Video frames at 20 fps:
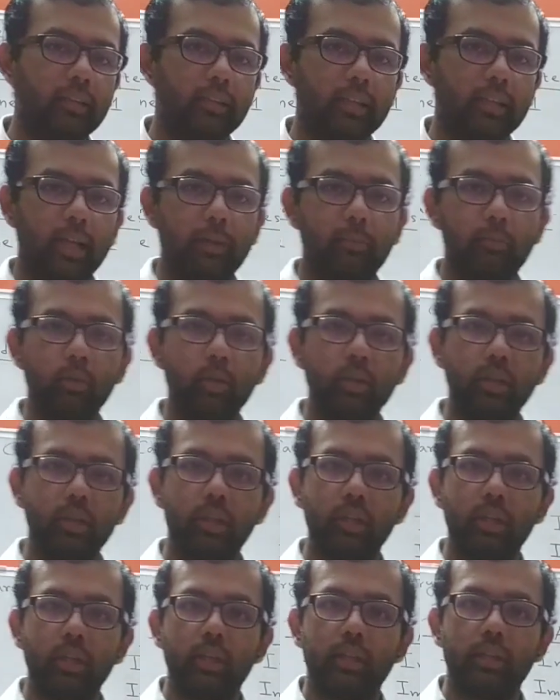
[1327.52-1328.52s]
that would
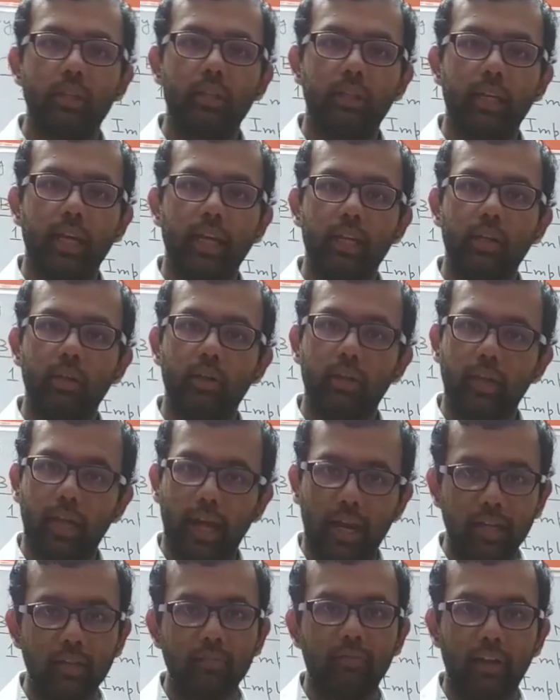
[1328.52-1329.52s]
take your
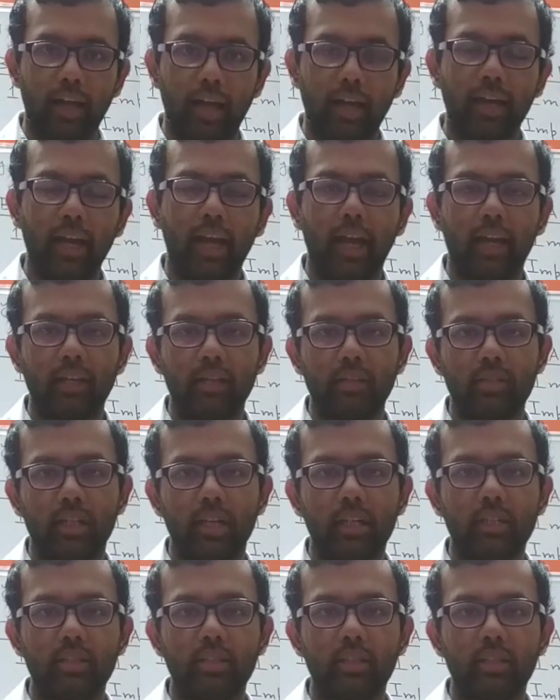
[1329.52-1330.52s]
carry flag and
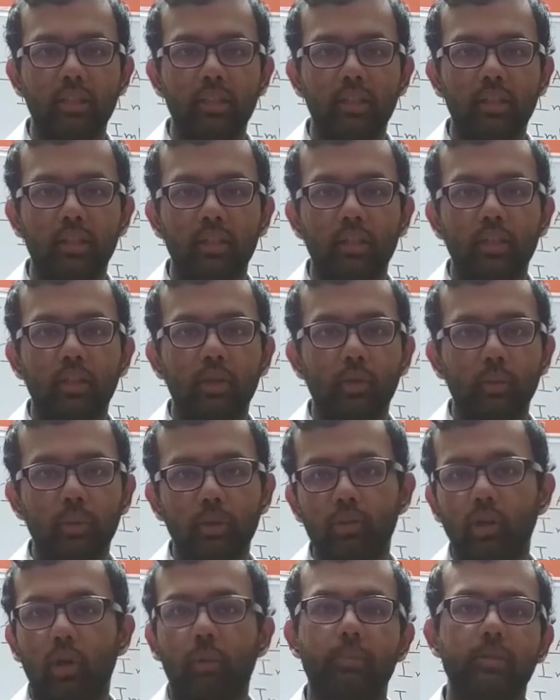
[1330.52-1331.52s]
change it to its
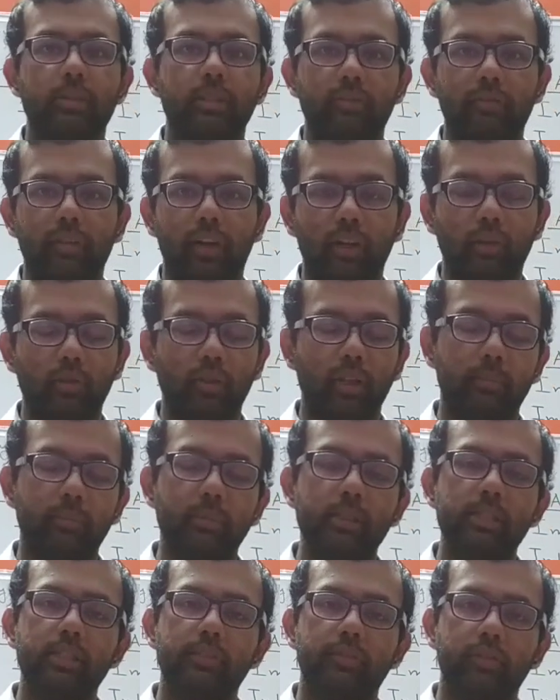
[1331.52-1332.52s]
opposite value. That
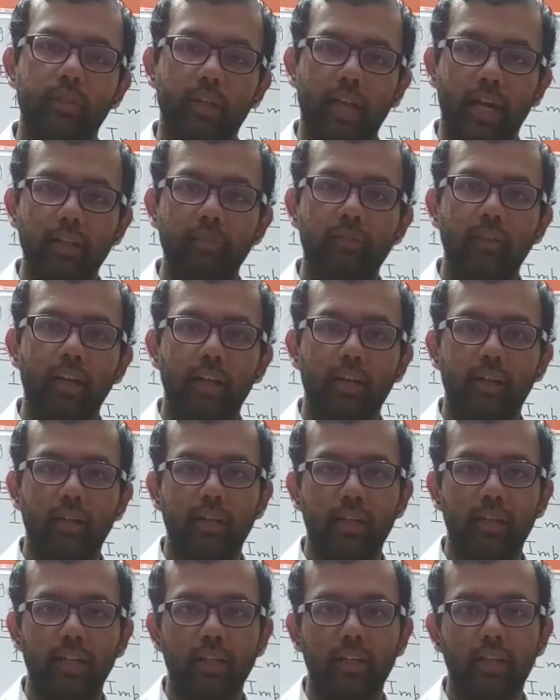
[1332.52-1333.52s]
means if your carry flag
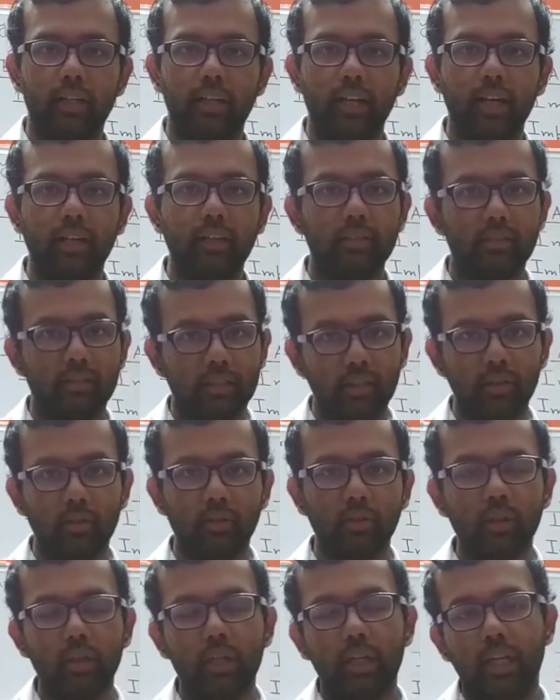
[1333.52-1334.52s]
currently contained
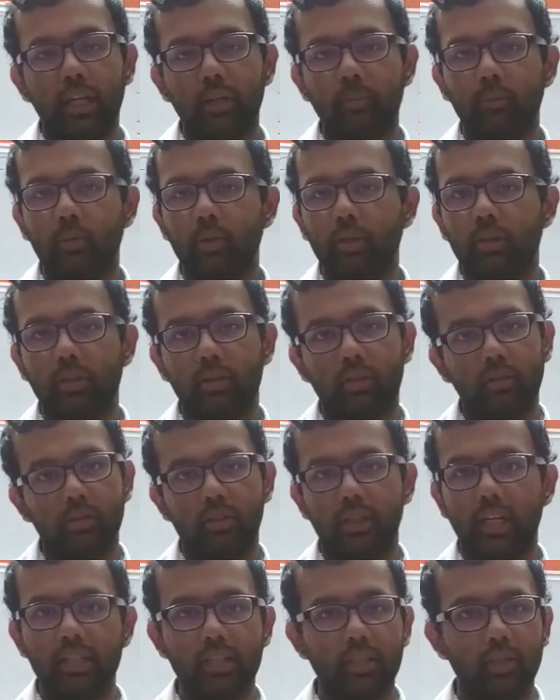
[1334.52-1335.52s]
0, it would
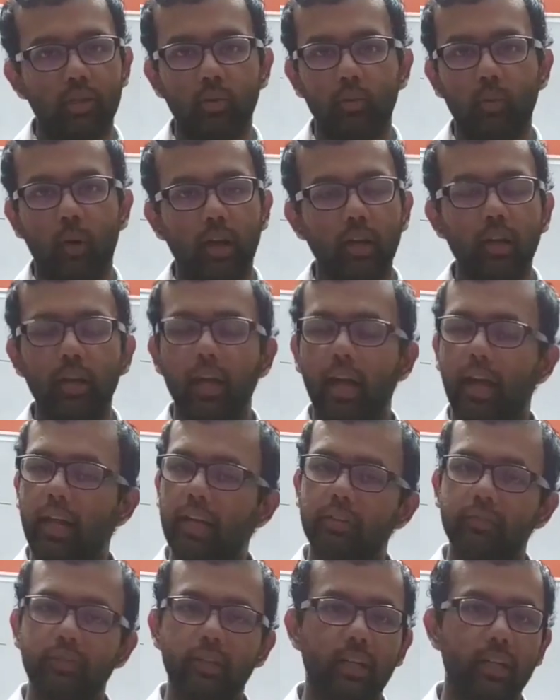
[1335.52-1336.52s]
change it to 1, and
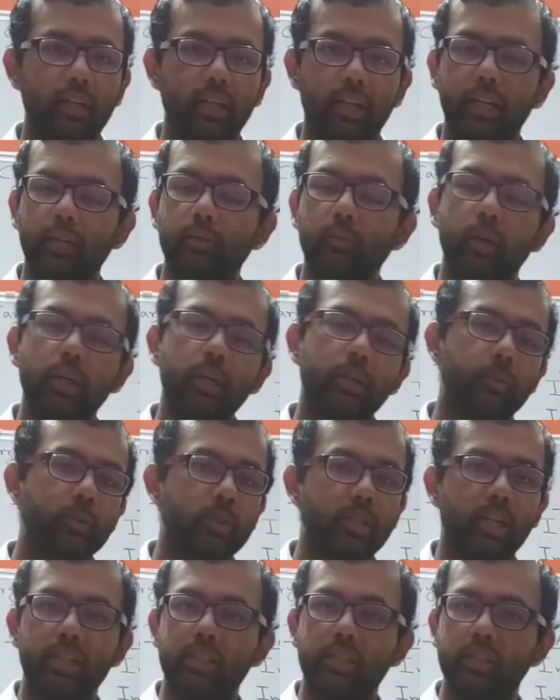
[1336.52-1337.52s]
if it contained 1, it would
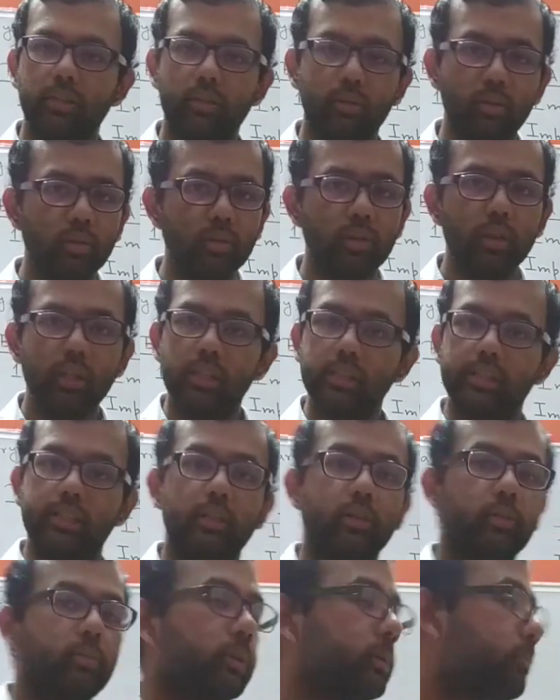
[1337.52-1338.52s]
change it to
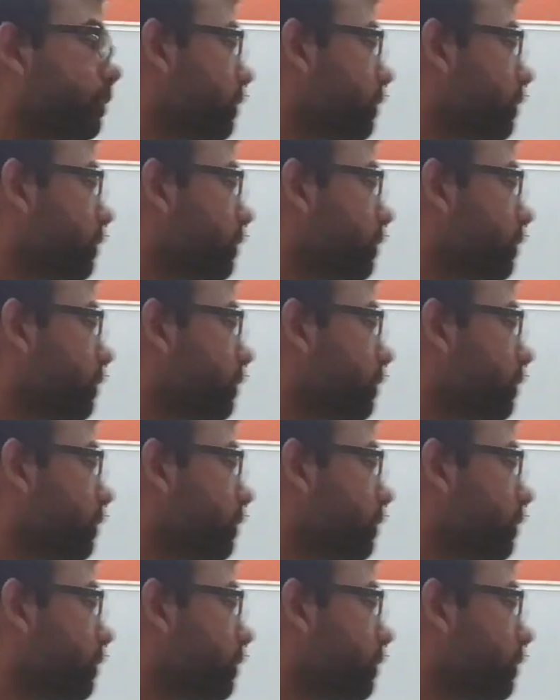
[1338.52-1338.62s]
0. But what